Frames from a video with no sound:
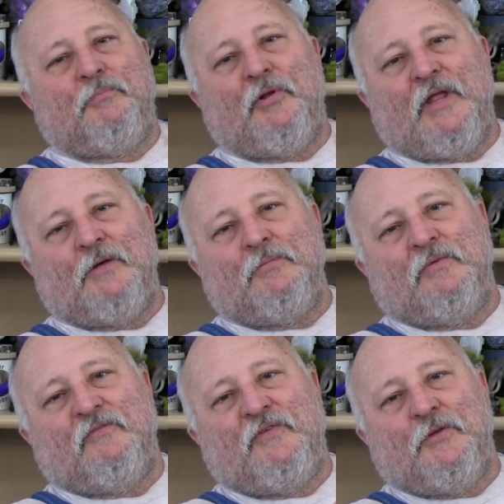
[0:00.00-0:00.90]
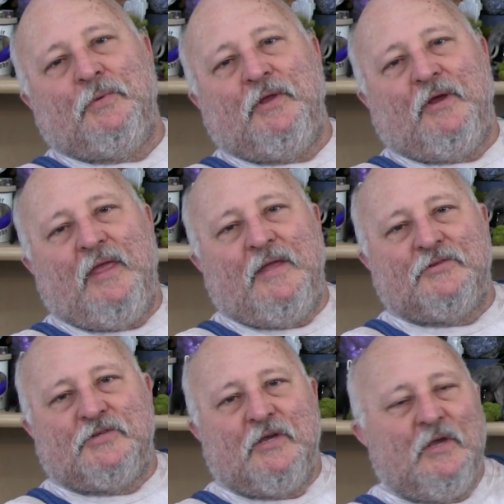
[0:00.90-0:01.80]
pull out and feel with your
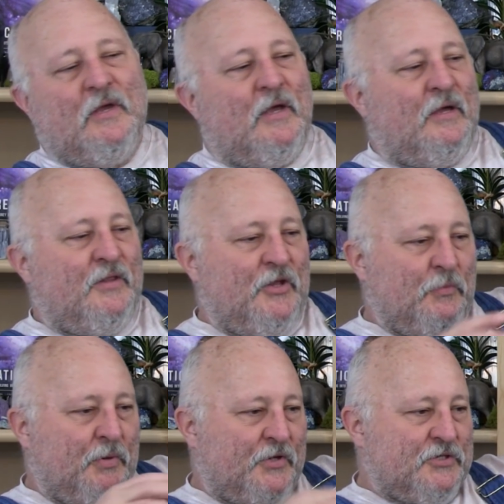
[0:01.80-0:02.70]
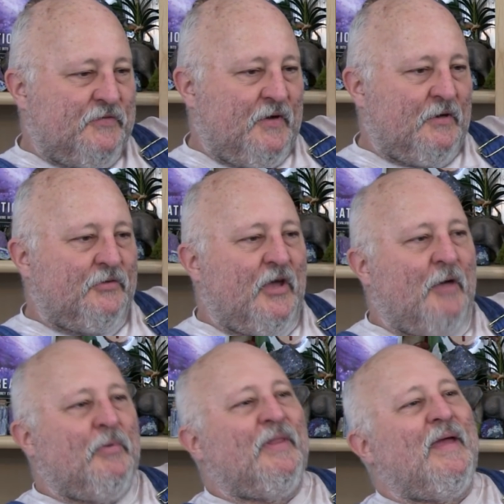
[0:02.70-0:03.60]
hands, and then you put the sphere on
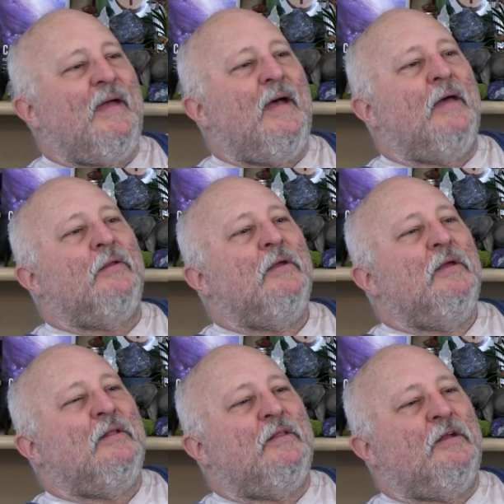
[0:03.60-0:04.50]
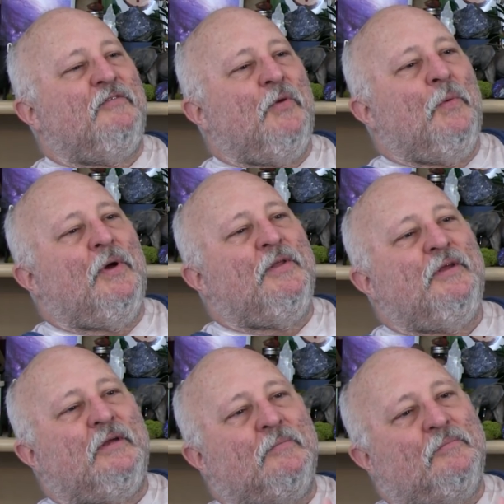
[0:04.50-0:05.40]
top of that. Then, if you want,
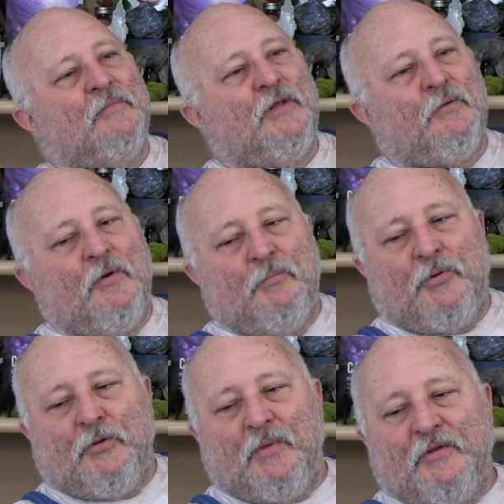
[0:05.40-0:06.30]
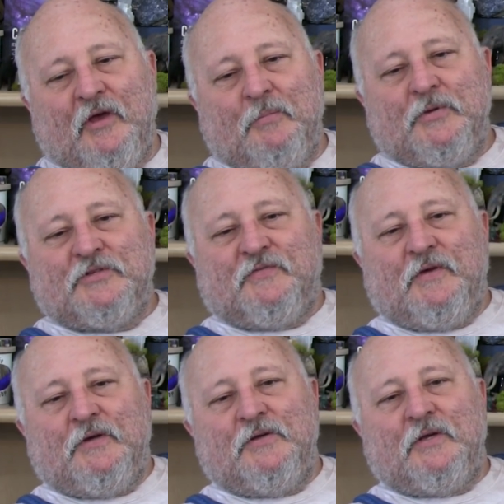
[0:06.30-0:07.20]
you can later on put them on top of the
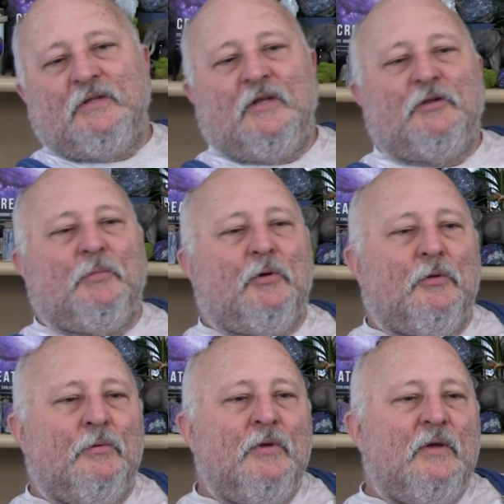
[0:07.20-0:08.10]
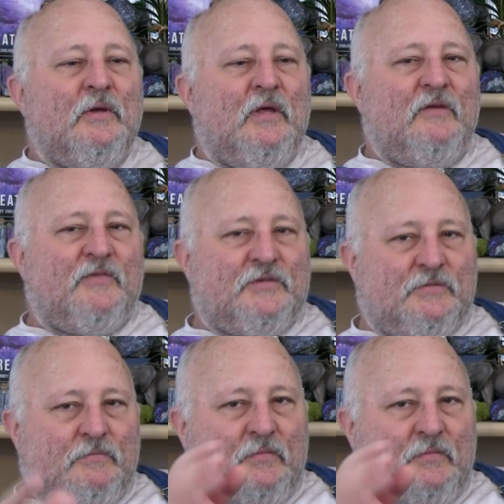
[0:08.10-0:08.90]
sphere. You can take the bowl if it's